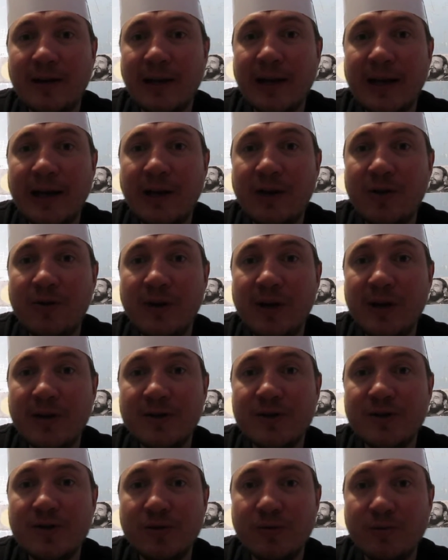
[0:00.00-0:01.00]
like you eat
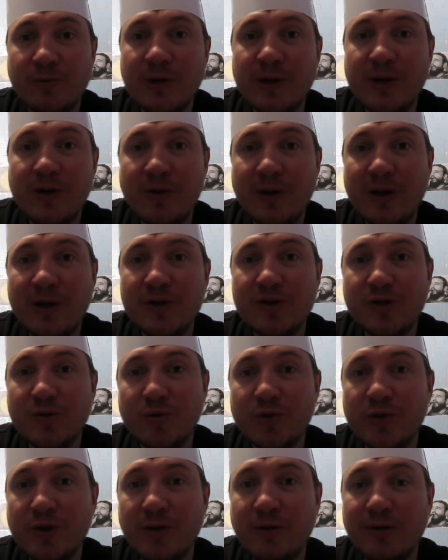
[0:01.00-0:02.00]
when you eat
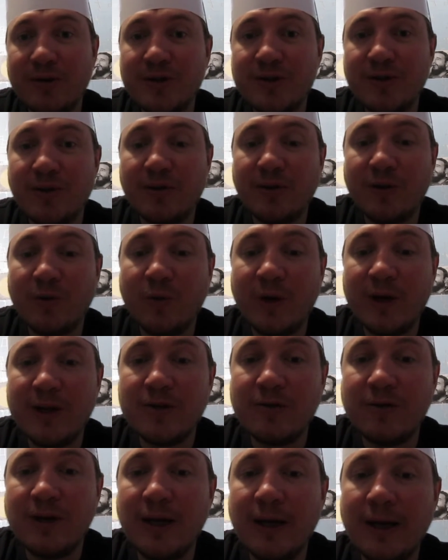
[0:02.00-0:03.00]
sushi, there is a certain way
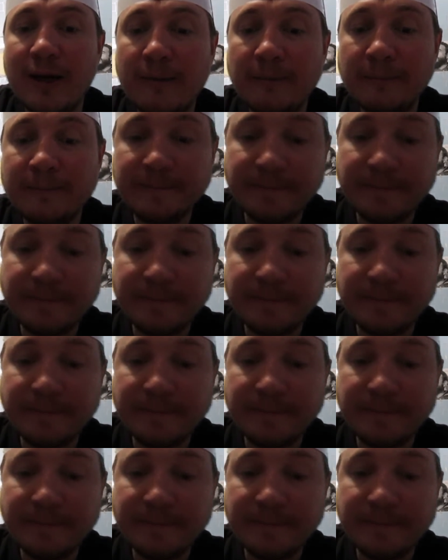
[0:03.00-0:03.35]
to eat it.